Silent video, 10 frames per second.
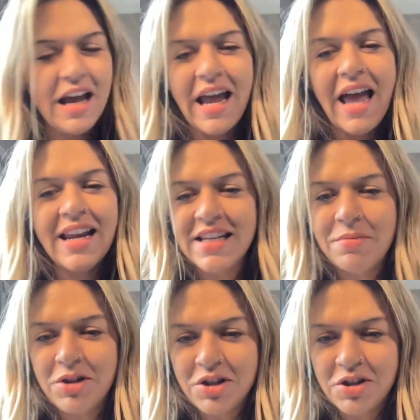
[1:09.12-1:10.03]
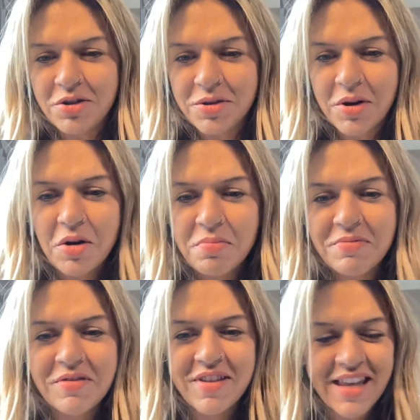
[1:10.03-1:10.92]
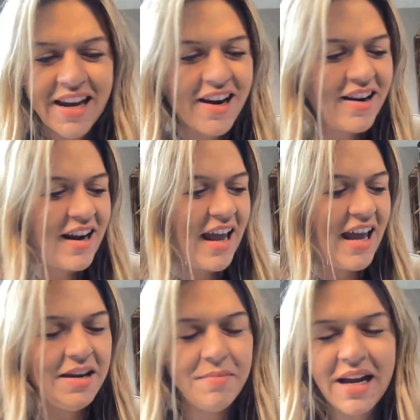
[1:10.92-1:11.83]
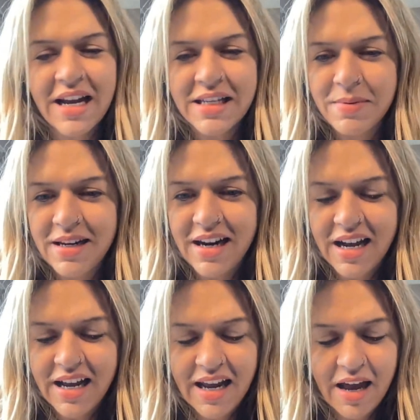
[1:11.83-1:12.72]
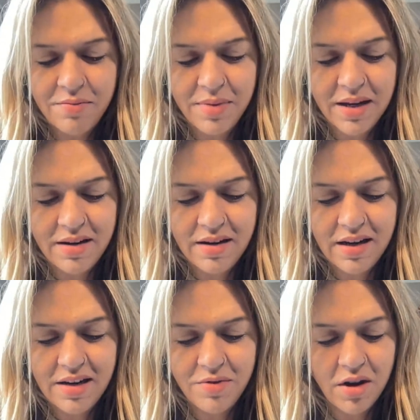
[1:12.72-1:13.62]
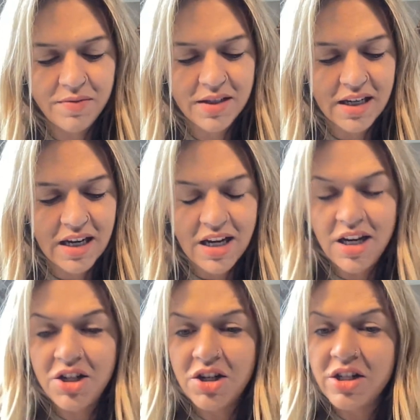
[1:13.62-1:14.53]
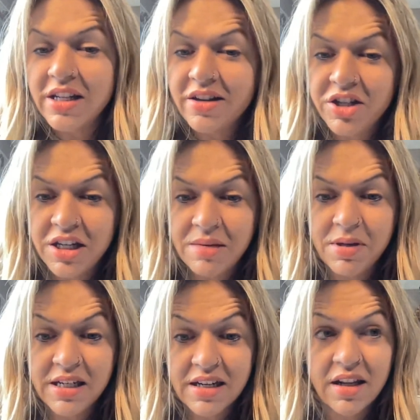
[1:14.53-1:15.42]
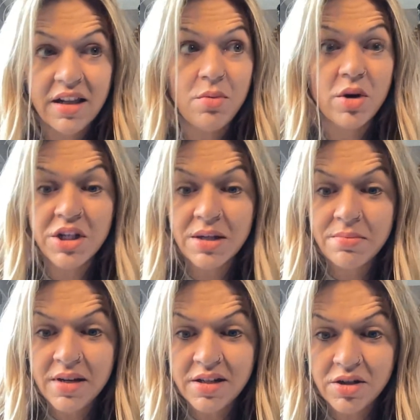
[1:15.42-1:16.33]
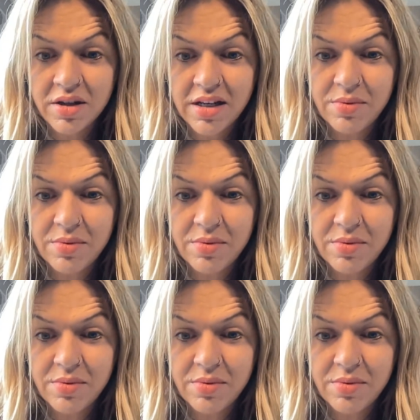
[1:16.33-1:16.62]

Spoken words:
Anytime the church doors were open, we were there. And my husband and I have been involved in church leadership, particularly worship ministries.